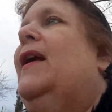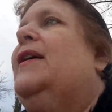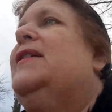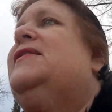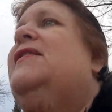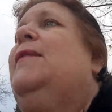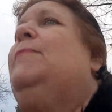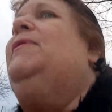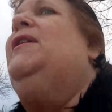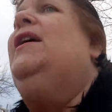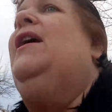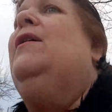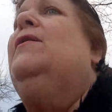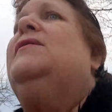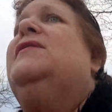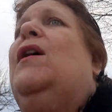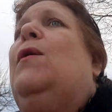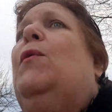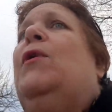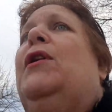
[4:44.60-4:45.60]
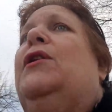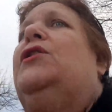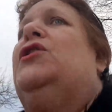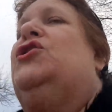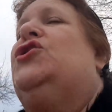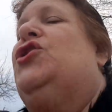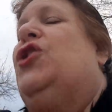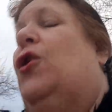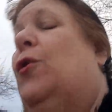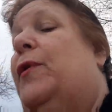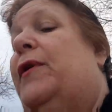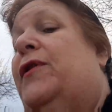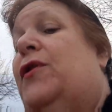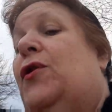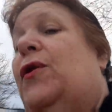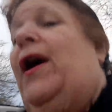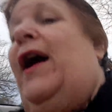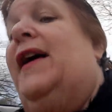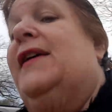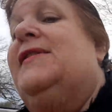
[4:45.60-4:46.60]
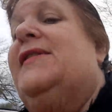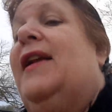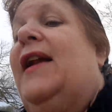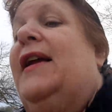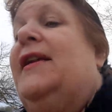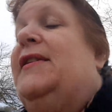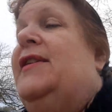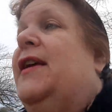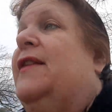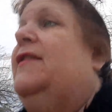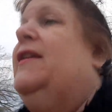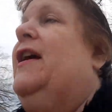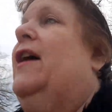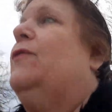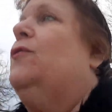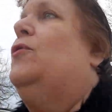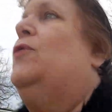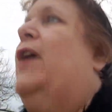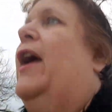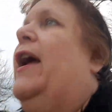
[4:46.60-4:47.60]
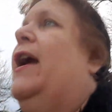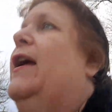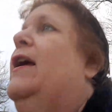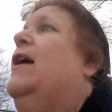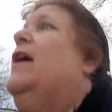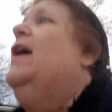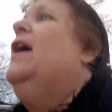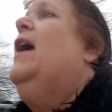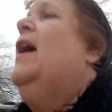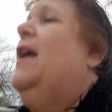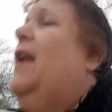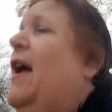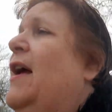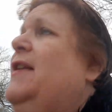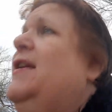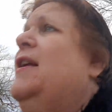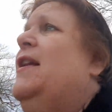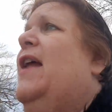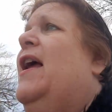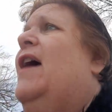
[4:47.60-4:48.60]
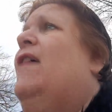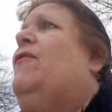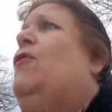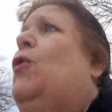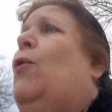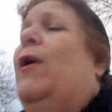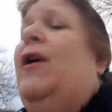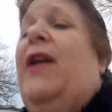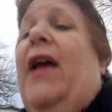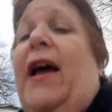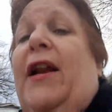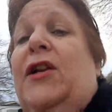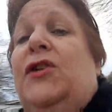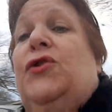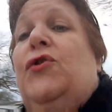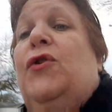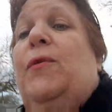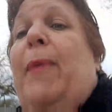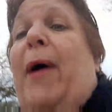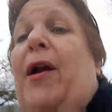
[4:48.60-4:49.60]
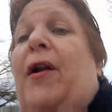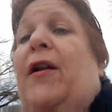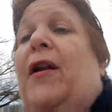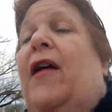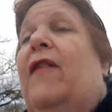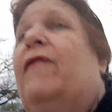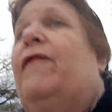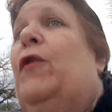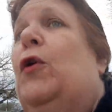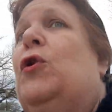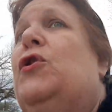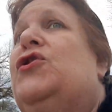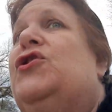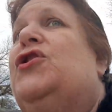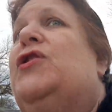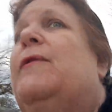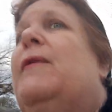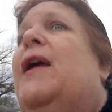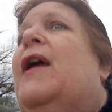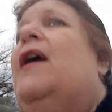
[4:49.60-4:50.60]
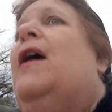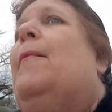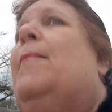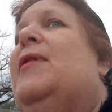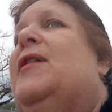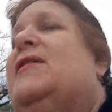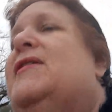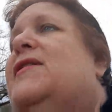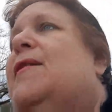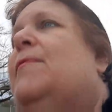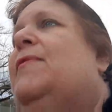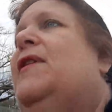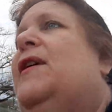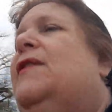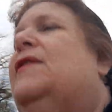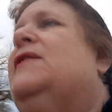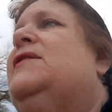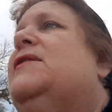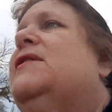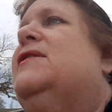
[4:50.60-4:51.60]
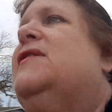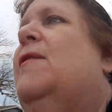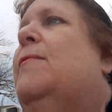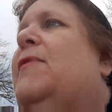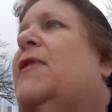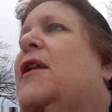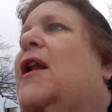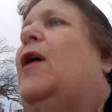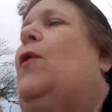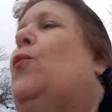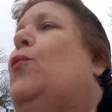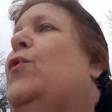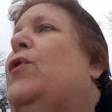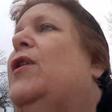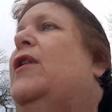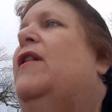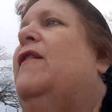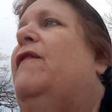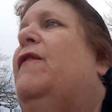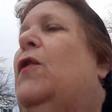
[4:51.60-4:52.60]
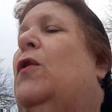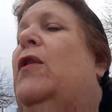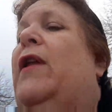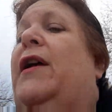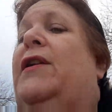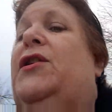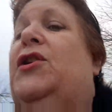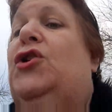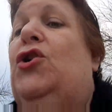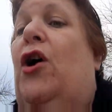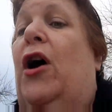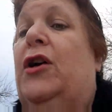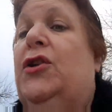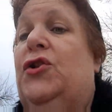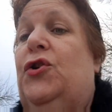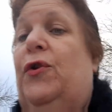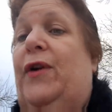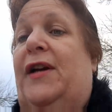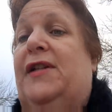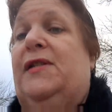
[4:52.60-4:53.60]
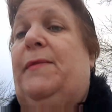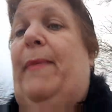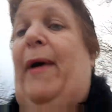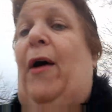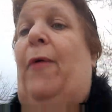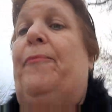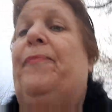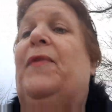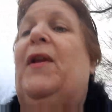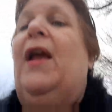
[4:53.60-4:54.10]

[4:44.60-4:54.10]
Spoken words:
something else I wanted to share with you guys that I did the other day, and I didn't have a great attitude about it at first, but it's something, this is something I really feel led to talk to you guys about.